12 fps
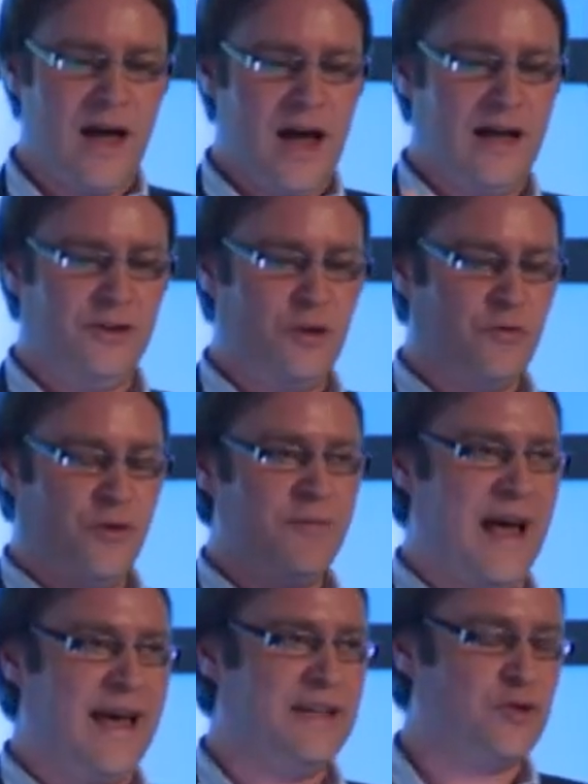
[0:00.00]
And from
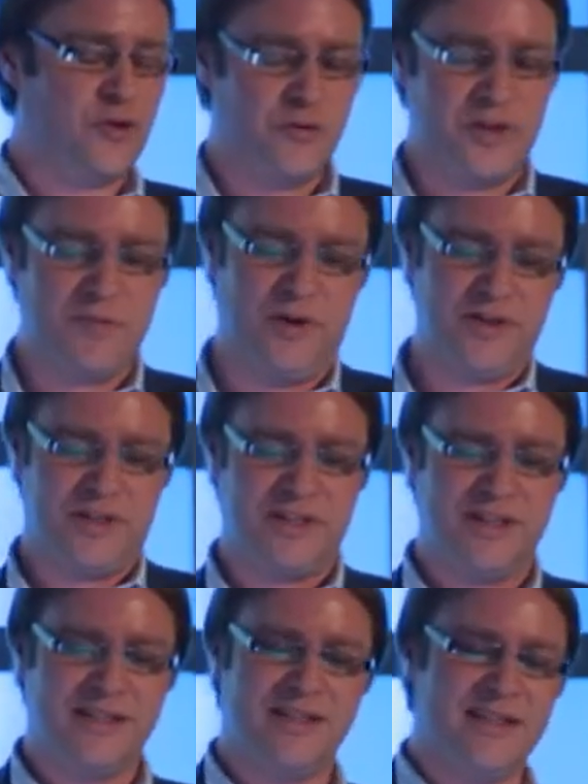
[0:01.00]
that 800
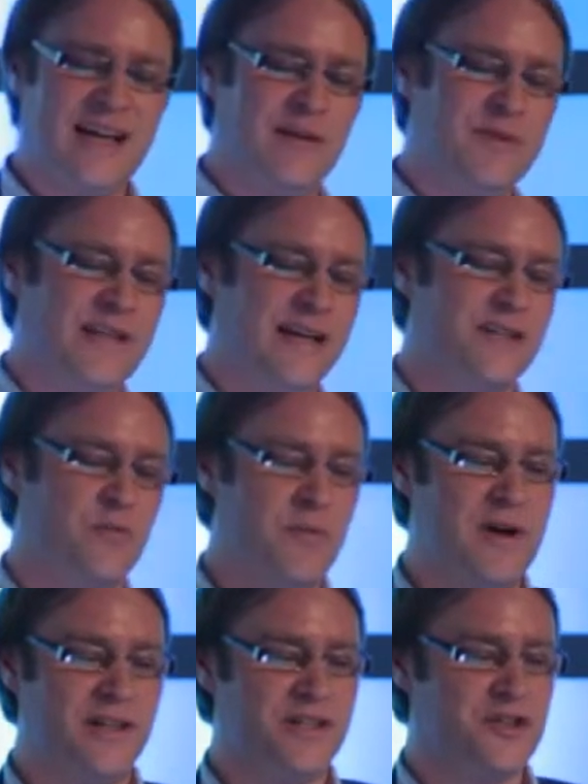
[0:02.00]
responses, this is the type of data we
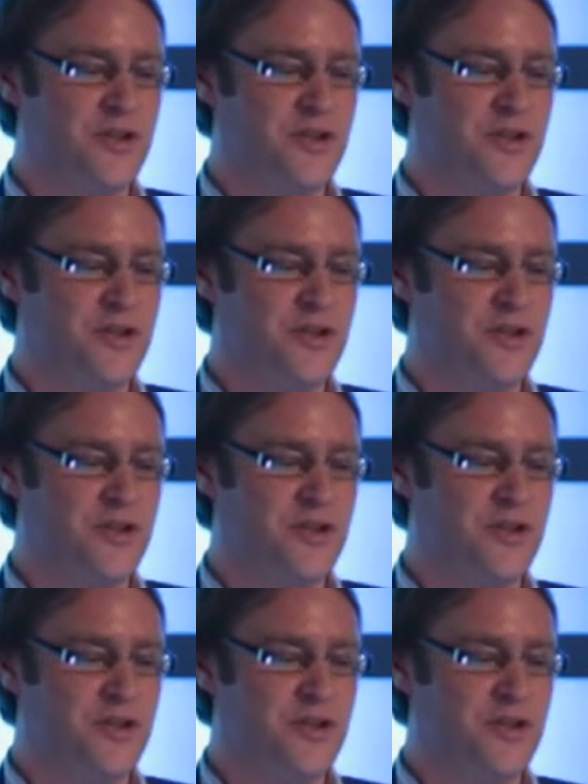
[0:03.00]
managed